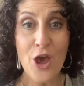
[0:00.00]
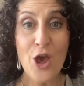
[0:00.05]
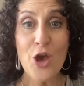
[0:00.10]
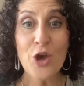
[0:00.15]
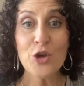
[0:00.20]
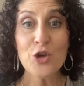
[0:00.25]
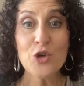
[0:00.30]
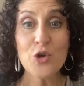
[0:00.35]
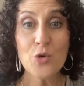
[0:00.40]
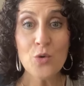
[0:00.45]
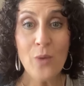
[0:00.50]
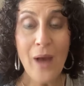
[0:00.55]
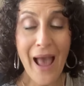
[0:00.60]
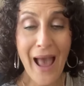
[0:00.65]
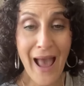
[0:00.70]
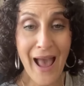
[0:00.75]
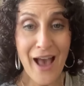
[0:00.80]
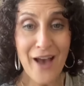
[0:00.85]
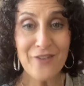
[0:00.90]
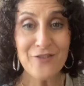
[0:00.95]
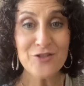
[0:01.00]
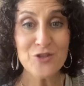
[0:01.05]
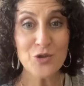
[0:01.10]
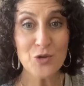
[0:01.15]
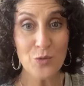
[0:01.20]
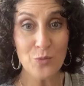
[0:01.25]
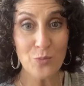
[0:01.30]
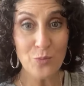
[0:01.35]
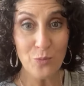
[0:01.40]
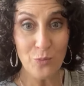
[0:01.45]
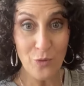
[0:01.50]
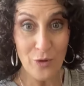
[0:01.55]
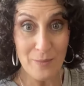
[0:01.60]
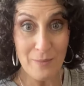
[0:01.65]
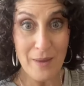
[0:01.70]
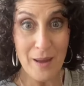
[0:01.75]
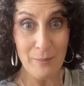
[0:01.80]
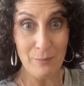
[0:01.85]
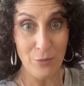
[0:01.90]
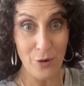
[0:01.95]
you have to
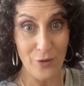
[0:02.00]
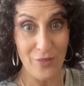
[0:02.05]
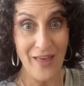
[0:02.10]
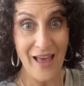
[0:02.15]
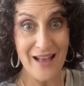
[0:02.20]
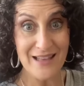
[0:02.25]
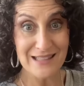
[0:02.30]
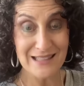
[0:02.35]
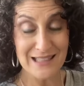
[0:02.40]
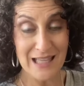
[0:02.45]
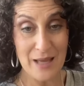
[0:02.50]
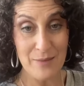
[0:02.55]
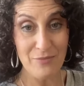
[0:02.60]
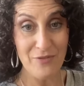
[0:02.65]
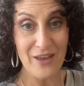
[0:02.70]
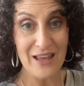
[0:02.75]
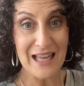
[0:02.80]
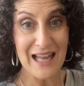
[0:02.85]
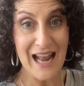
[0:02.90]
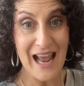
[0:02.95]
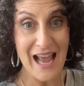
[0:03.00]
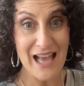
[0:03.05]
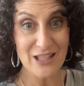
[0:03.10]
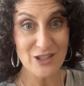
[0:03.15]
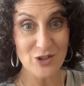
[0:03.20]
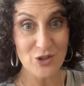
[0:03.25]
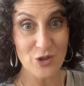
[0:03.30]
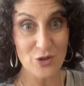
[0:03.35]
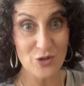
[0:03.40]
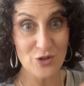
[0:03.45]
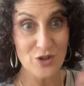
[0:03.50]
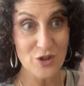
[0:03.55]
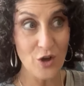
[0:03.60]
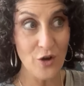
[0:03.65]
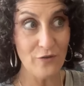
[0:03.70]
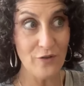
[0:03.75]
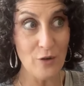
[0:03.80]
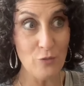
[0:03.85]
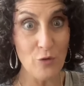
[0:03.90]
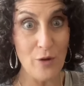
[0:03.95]
remember that same thing and ask yourself
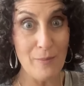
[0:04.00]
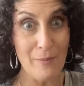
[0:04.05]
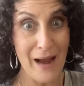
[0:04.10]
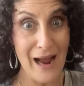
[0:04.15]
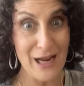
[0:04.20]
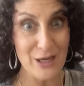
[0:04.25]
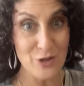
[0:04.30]
and remind